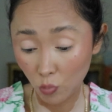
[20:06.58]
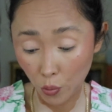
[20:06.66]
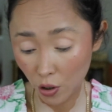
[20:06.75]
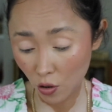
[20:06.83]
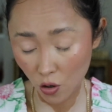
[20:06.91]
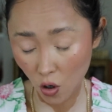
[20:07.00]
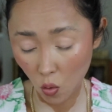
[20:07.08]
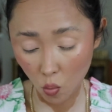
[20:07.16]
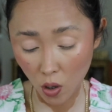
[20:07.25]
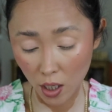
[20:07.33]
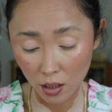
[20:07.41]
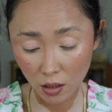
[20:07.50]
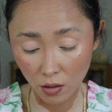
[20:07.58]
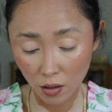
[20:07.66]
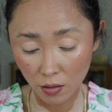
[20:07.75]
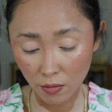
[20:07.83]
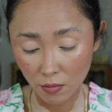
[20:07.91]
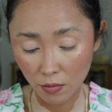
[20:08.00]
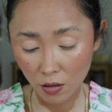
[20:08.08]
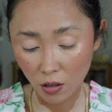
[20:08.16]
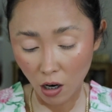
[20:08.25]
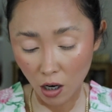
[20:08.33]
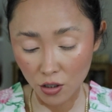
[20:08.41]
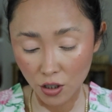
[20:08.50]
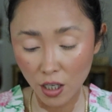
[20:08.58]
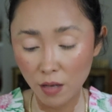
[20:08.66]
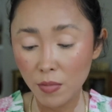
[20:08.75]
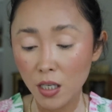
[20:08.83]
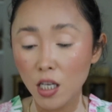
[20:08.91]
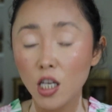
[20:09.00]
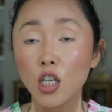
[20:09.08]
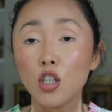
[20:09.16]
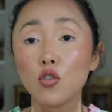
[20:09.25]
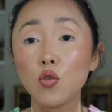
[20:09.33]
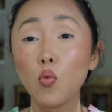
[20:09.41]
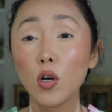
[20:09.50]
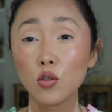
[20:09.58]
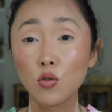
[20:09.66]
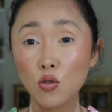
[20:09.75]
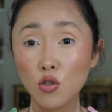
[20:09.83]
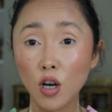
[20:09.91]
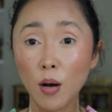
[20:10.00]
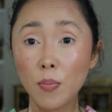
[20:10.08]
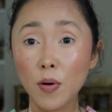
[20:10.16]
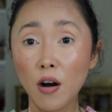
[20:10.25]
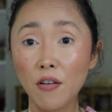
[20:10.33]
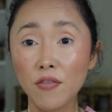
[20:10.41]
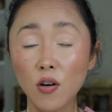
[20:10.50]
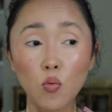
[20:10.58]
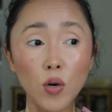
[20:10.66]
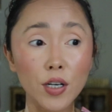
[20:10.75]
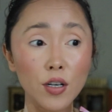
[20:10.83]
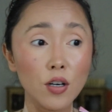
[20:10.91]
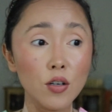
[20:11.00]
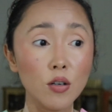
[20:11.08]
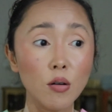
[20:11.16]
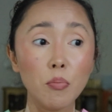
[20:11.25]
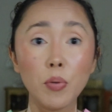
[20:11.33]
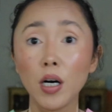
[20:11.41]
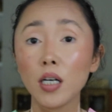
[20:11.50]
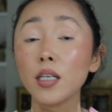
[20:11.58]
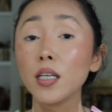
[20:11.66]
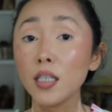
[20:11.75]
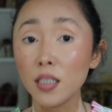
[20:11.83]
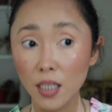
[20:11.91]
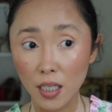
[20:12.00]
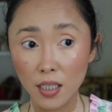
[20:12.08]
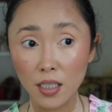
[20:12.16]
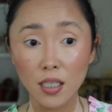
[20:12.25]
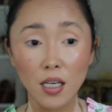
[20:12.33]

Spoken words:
We don't know what caused him to want to jump off a window, but he did.